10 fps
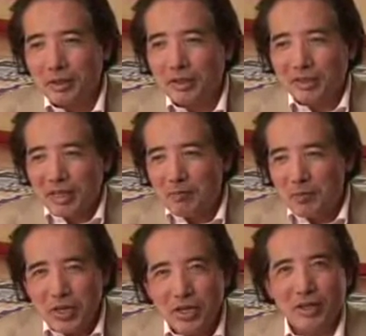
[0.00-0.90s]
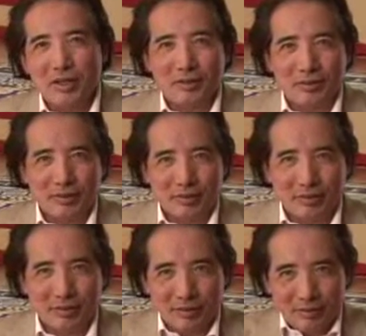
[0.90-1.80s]
appear
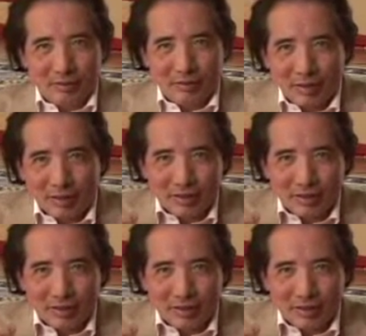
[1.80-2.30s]
like